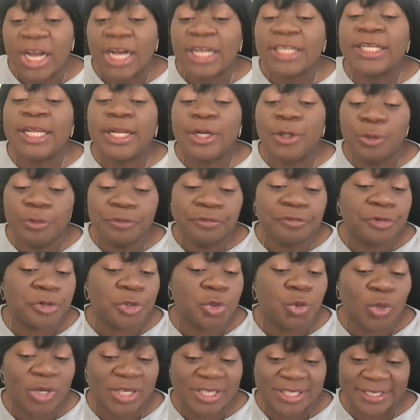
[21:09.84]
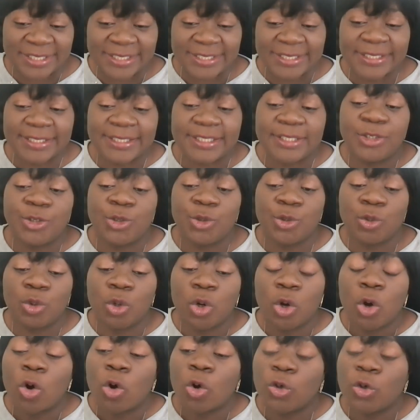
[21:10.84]
and I look forward to assisting you
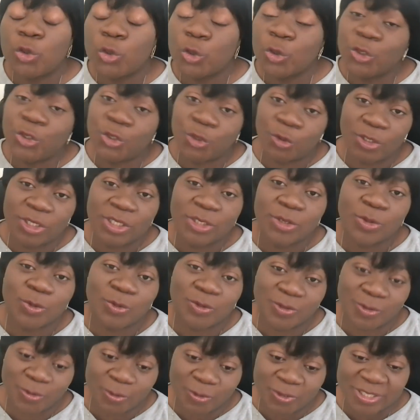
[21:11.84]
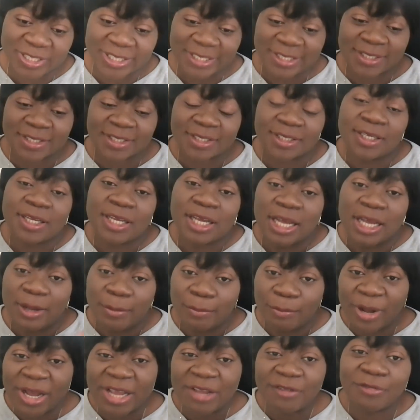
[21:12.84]
on your journey to success.
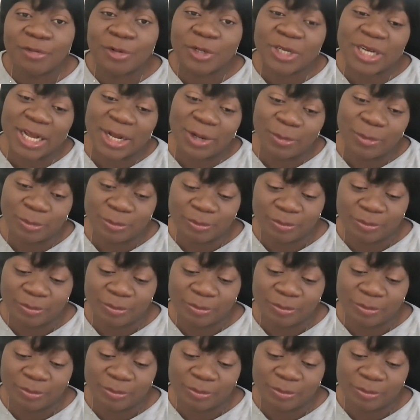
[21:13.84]
Bye for now.